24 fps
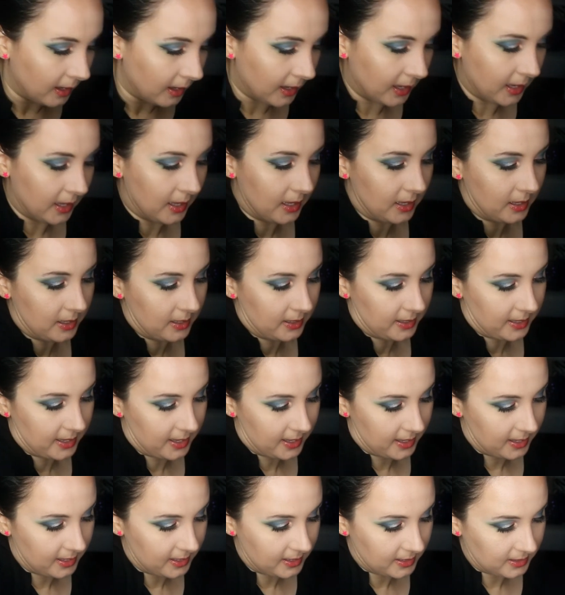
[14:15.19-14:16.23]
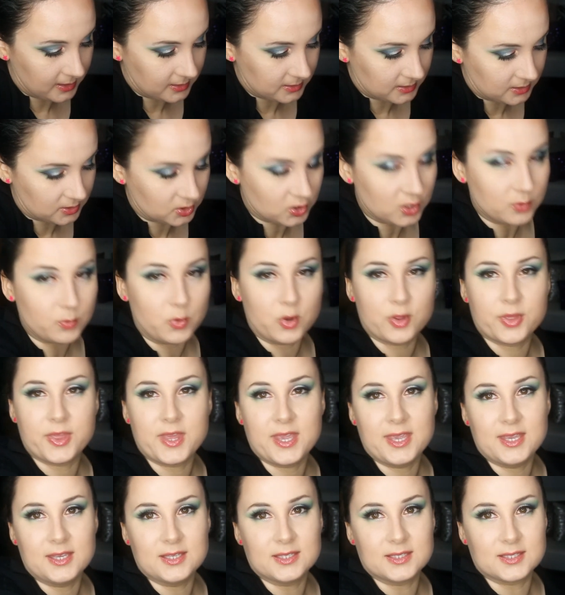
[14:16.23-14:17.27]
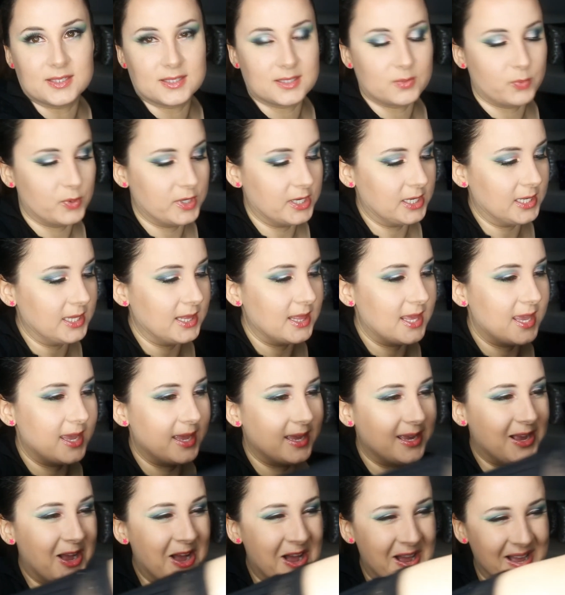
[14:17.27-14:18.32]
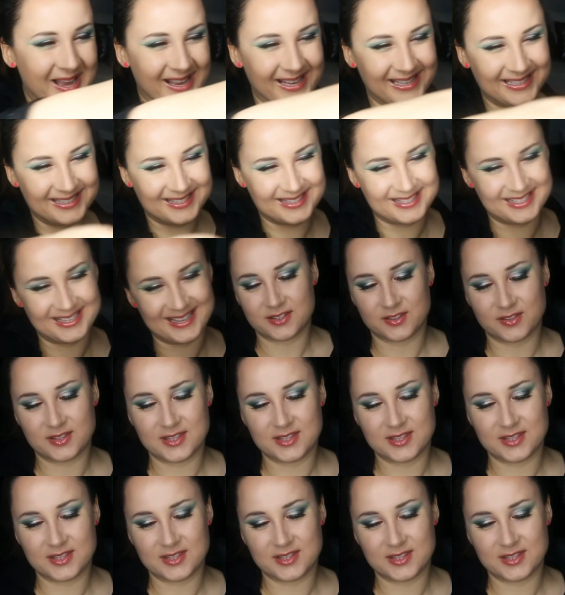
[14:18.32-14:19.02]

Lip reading: And 2 more things. We're nearly there, guys.